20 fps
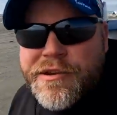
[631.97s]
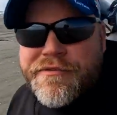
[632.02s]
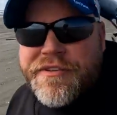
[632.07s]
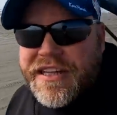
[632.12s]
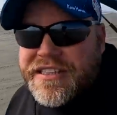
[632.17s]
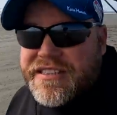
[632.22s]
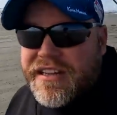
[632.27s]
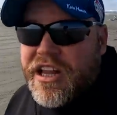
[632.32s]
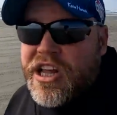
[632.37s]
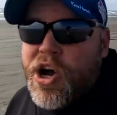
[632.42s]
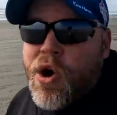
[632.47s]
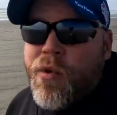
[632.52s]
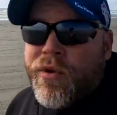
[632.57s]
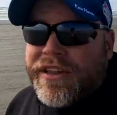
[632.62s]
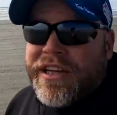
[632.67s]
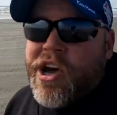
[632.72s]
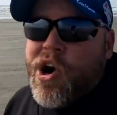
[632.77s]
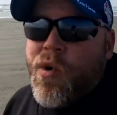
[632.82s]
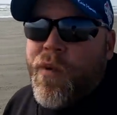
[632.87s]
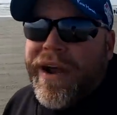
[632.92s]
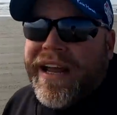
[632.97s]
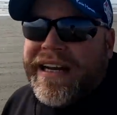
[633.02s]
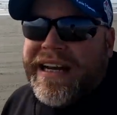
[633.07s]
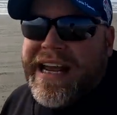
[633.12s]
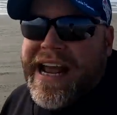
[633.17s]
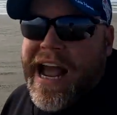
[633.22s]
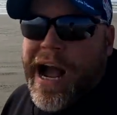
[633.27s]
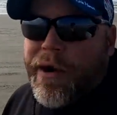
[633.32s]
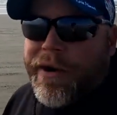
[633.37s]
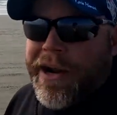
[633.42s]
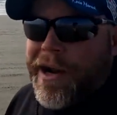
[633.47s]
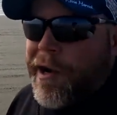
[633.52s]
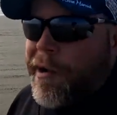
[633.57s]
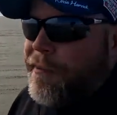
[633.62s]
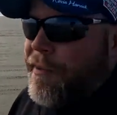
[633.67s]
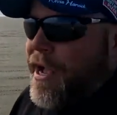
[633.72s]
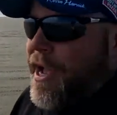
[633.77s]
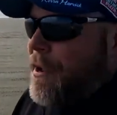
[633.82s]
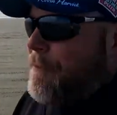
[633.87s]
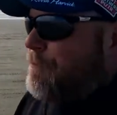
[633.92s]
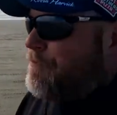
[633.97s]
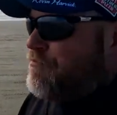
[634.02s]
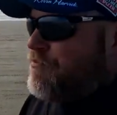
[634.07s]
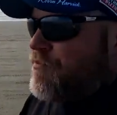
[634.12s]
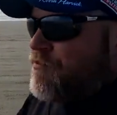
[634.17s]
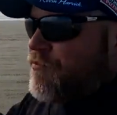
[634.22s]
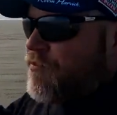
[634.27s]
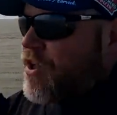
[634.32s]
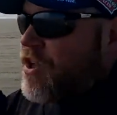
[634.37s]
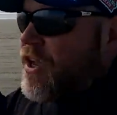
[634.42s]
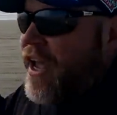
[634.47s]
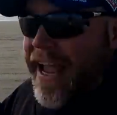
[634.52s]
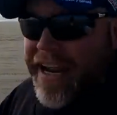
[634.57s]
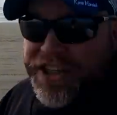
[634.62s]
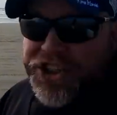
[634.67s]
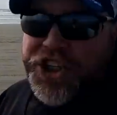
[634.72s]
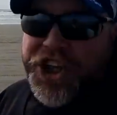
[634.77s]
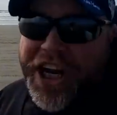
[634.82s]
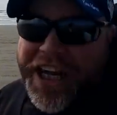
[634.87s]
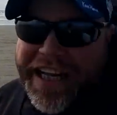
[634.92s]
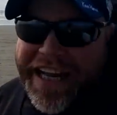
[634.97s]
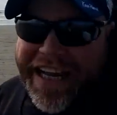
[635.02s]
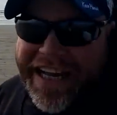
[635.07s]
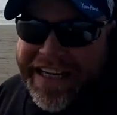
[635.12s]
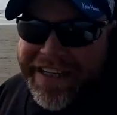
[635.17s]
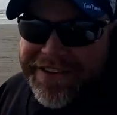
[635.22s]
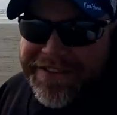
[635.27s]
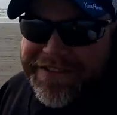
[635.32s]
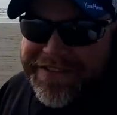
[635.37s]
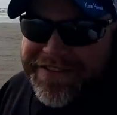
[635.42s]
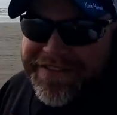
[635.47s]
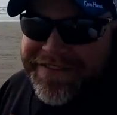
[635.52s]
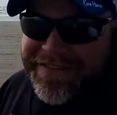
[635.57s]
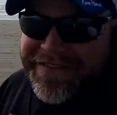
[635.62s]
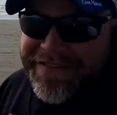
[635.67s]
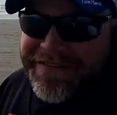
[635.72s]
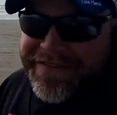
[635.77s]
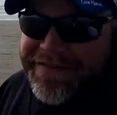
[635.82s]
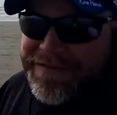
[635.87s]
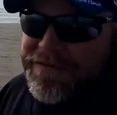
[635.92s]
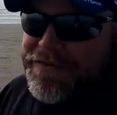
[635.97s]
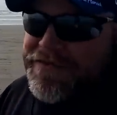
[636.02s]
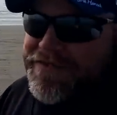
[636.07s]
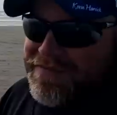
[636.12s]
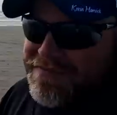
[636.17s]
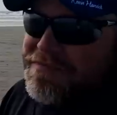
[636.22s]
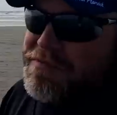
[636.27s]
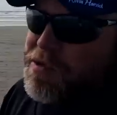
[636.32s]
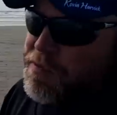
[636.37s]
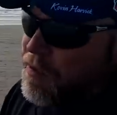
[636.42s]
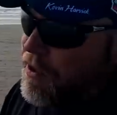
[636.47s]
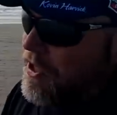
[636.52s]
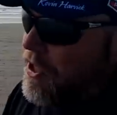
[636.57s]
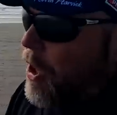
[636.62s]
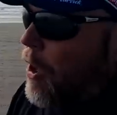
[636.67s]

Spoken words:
It's a little windy out here, but, and chilly. It's pretty